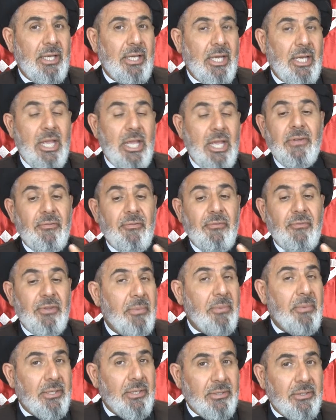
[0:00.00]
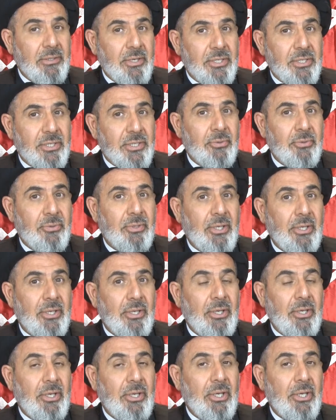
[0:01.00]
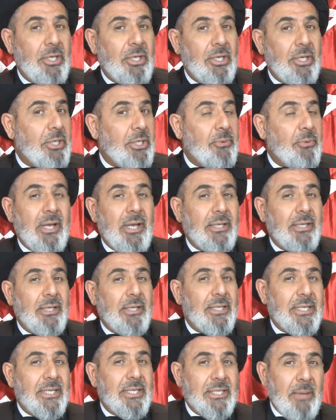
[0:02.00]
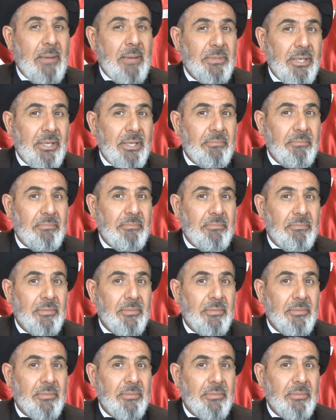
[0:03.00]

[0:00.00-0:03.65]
even if he murders you. You would not accept him.